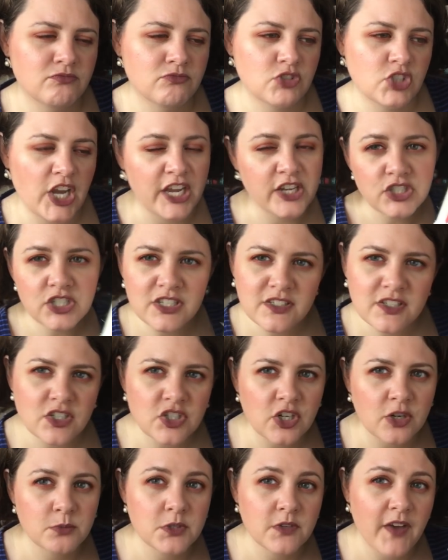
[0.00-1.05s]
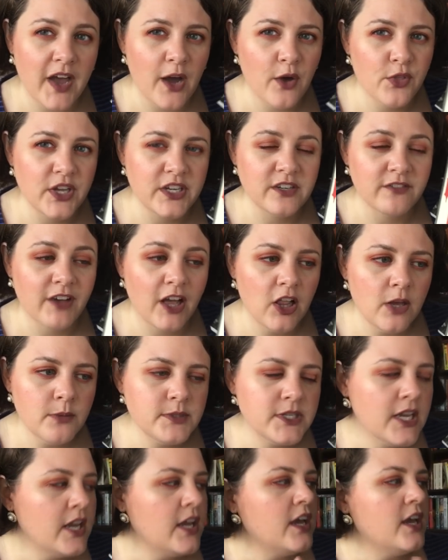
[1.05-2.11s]
changes in terms of how they
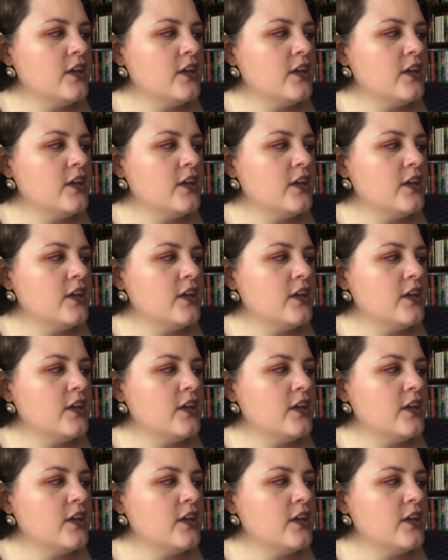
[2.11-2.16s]
developed.